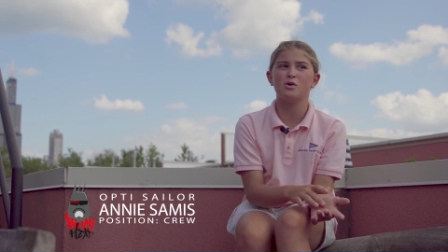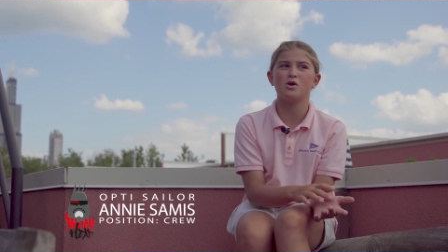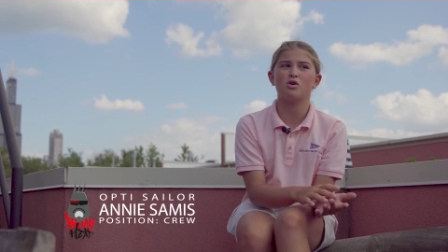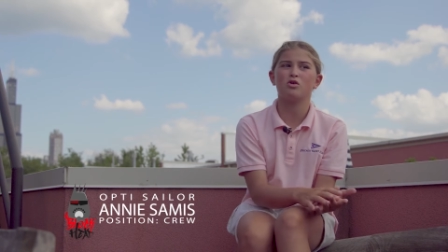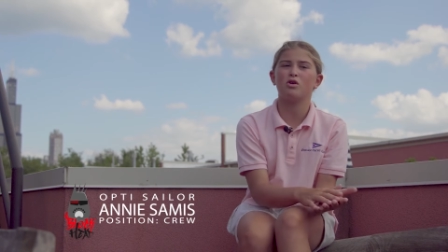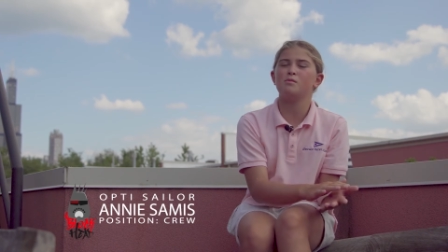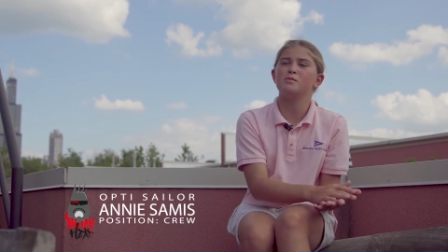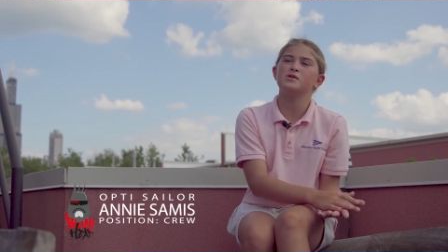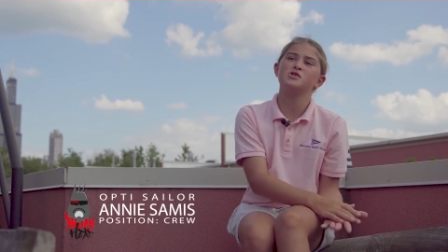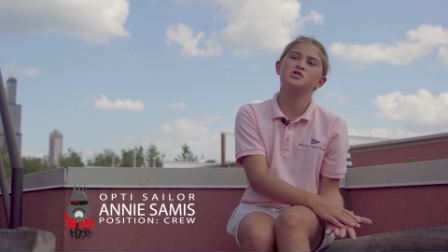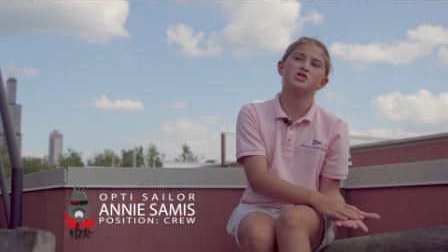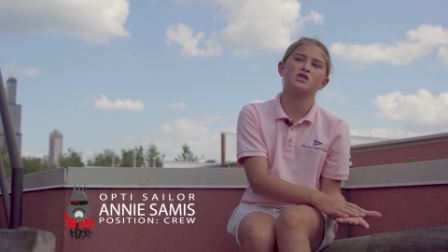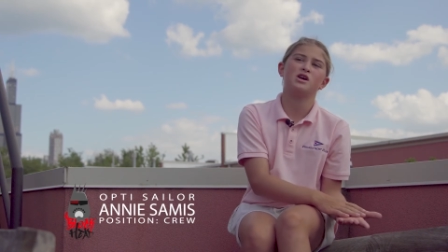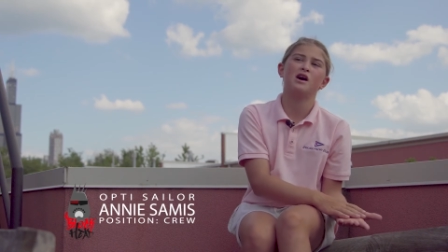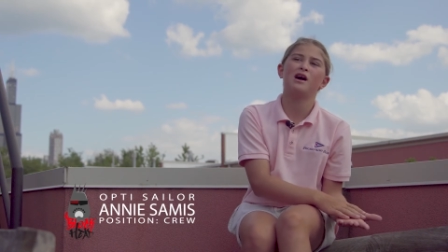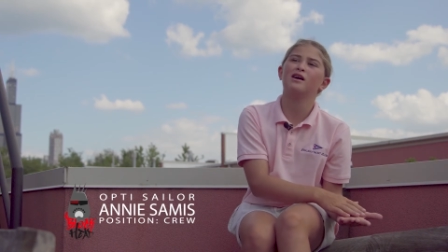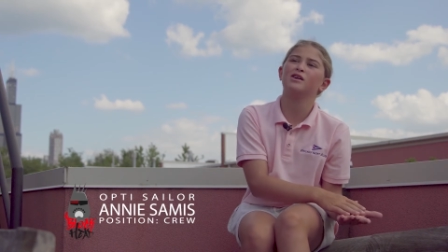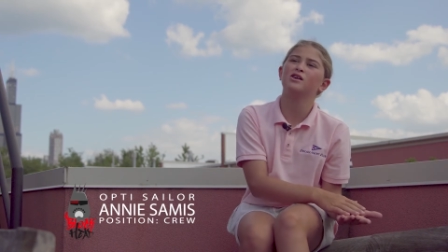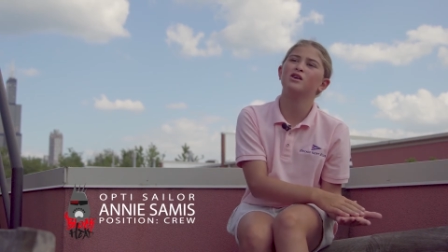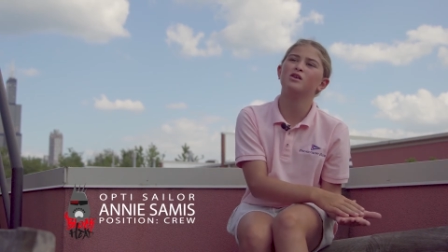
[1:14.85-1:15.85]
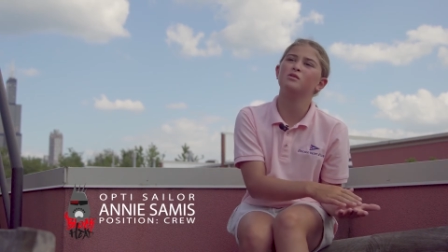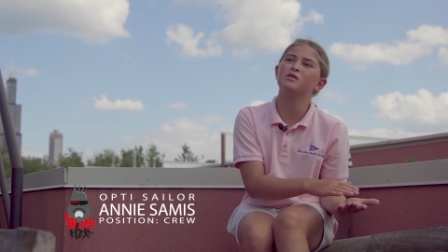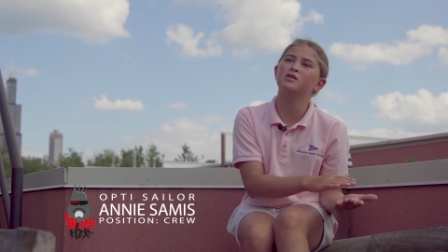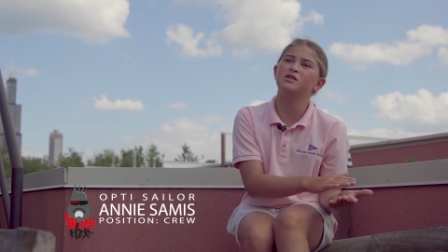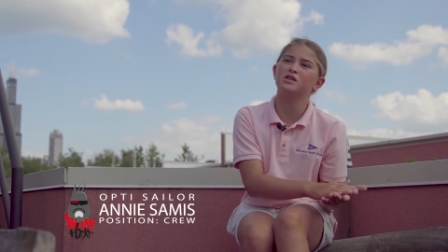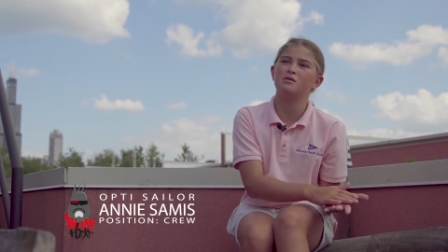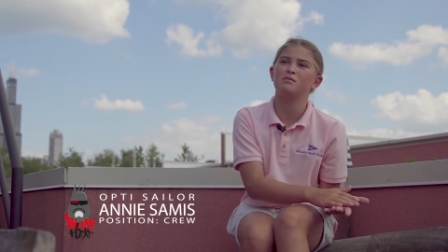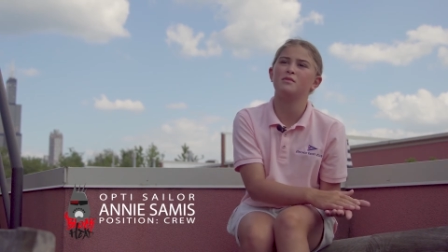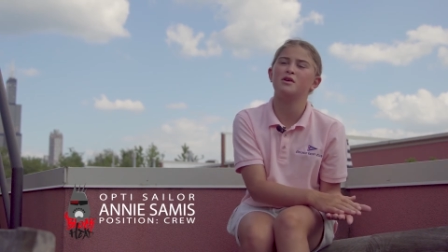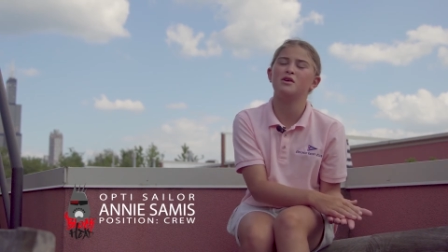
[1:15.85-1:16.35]
program in Chicago
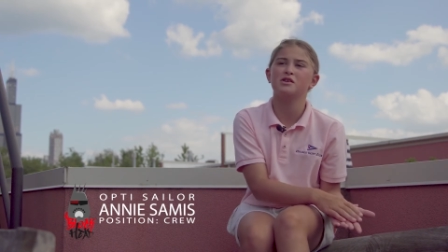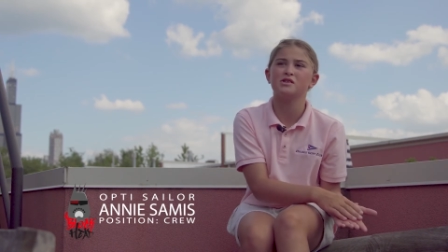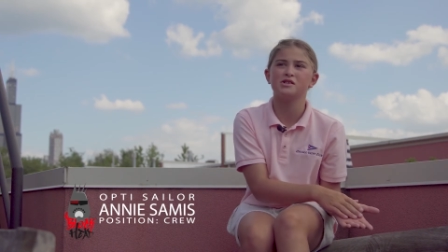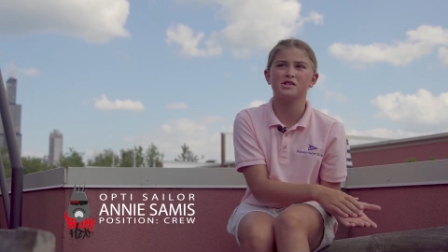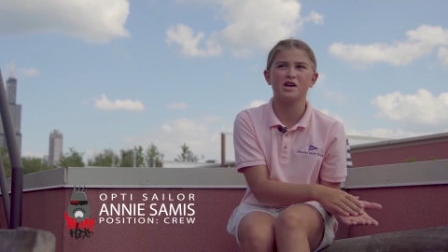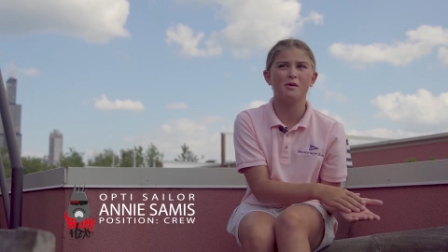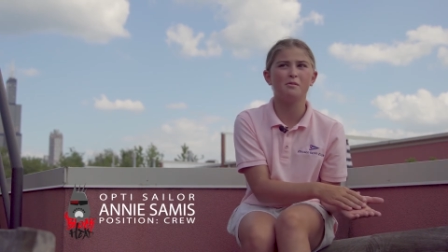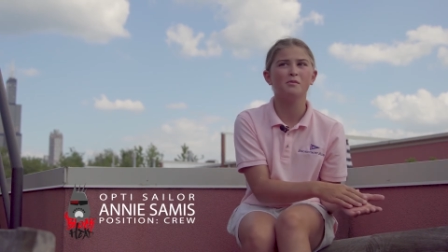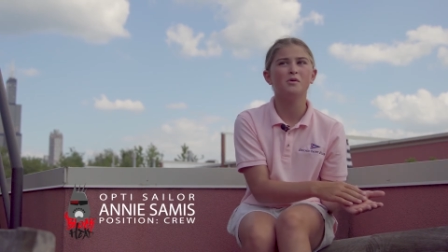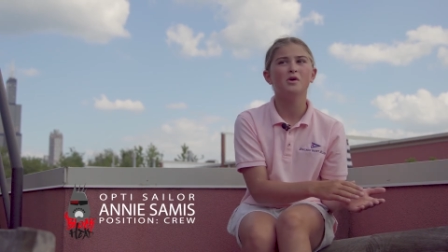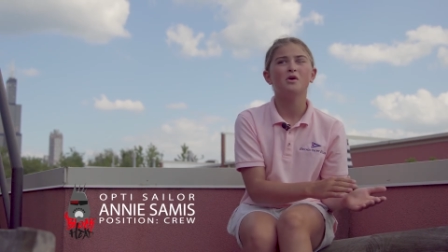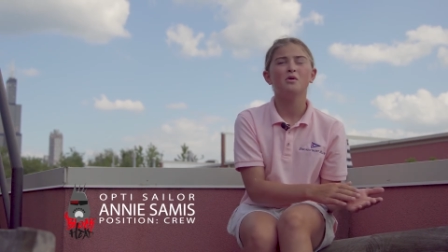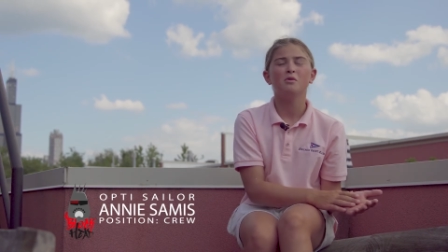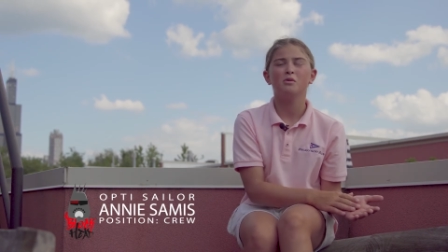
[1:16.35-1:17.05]
when the America's Cup